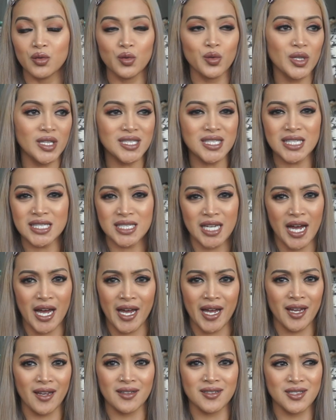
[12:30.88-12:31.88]
Who is this
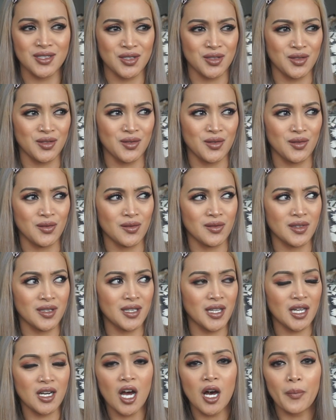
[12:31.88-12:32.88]
guy to
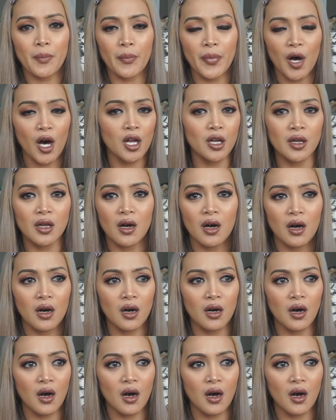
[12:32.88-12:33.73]
get up all